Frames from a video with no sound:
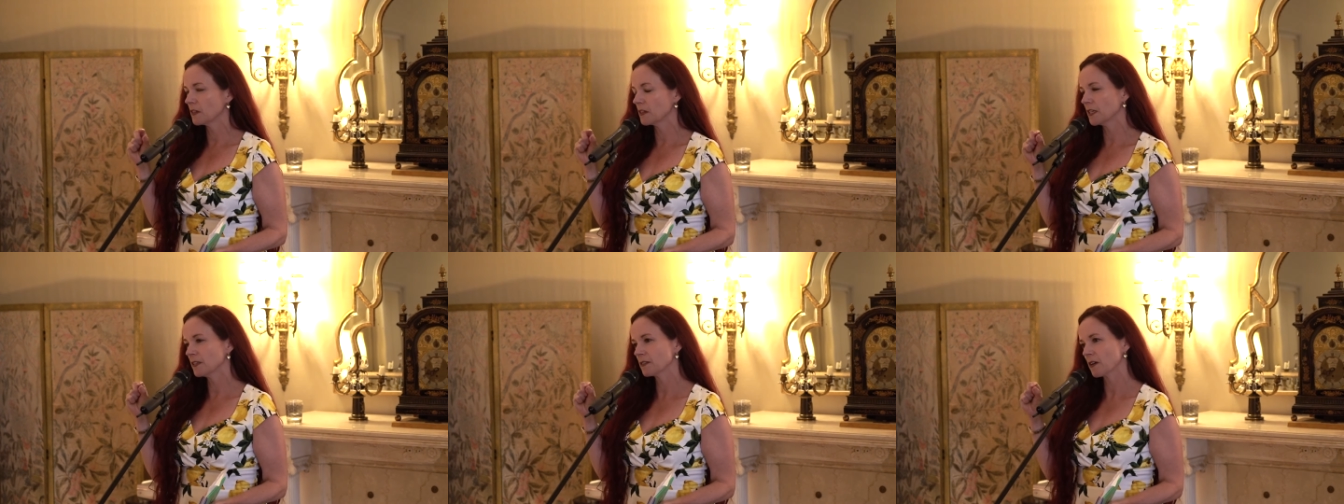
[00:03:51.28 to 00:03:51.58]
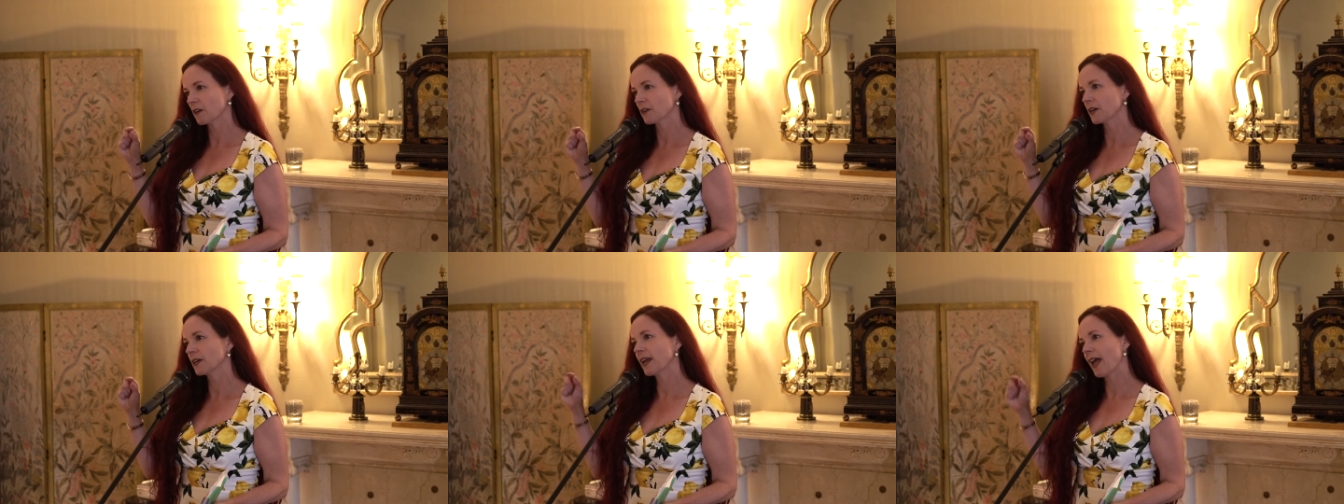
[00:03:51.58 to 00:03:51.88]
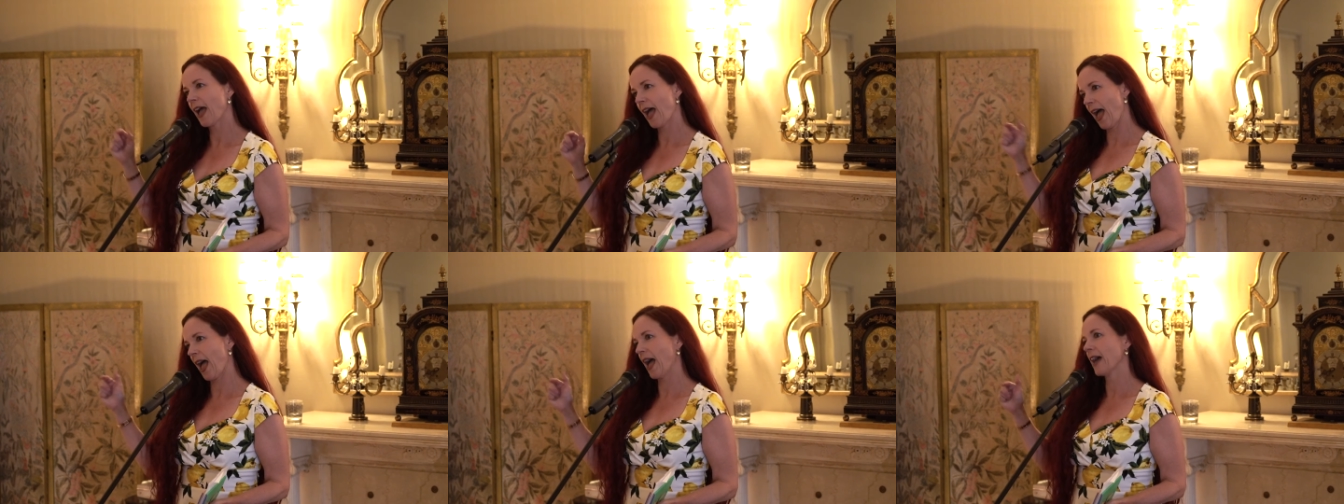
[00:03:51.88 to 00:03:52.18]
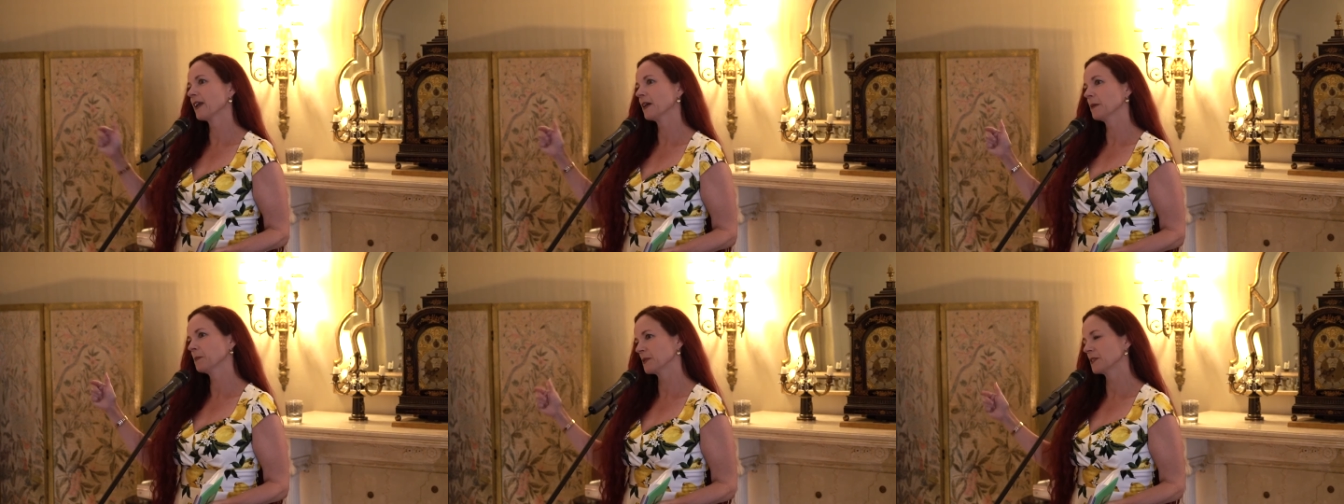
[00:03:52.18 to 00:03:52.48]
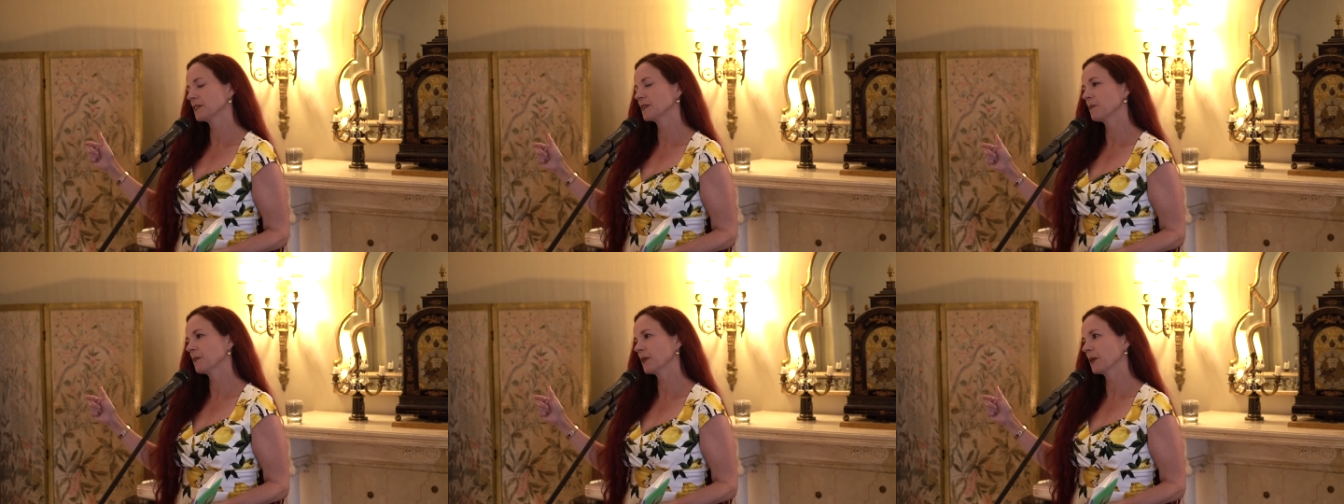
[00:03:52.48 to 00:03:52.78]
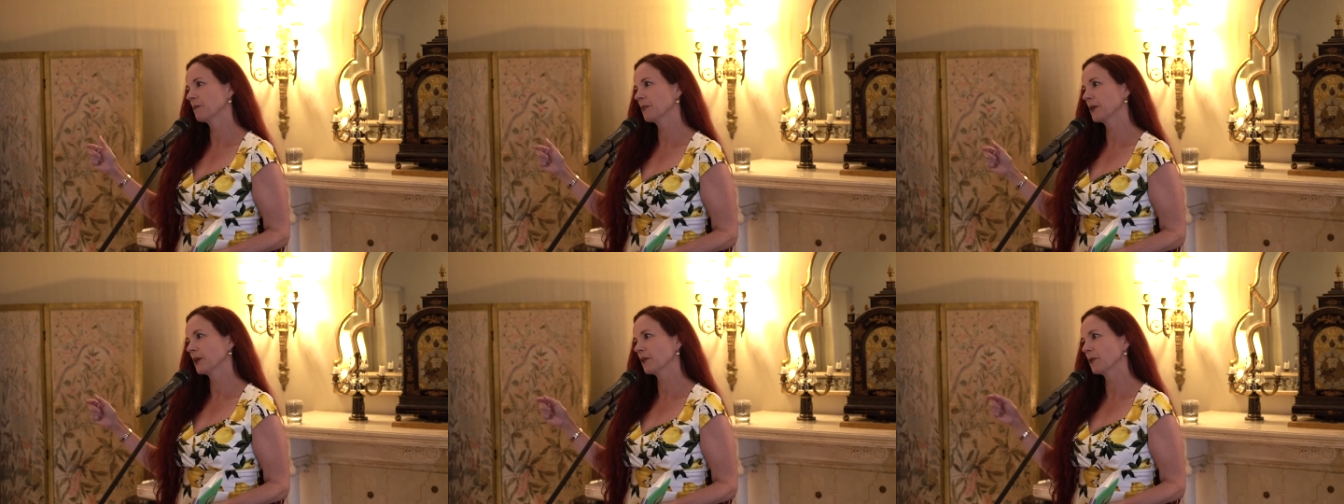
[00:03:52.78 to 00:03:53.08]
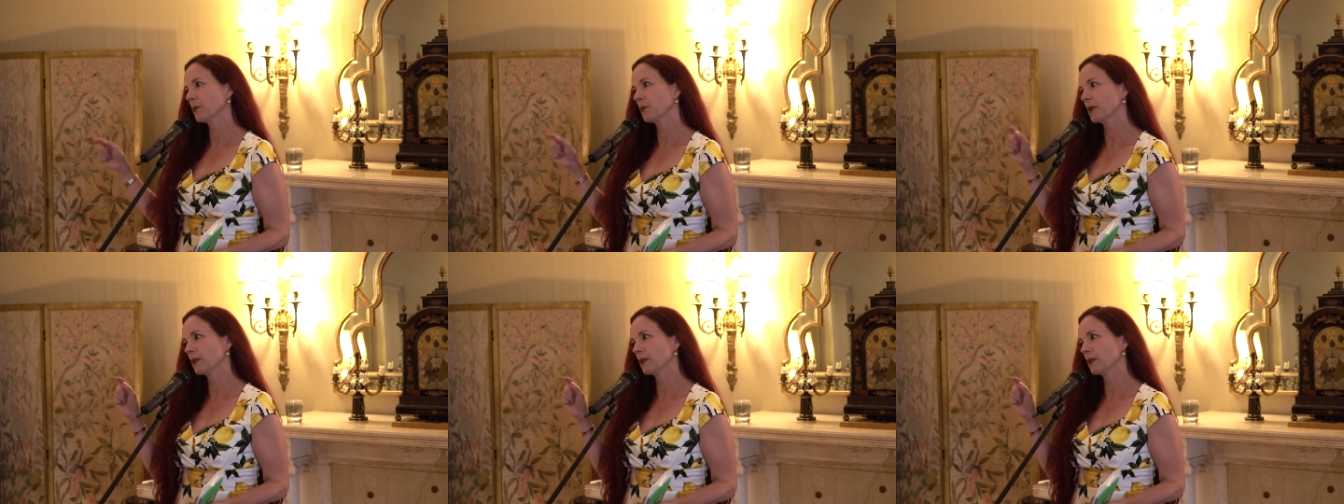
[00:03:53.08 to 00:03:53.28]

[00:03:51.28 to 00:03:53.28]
these aren't going to add up to something bigger?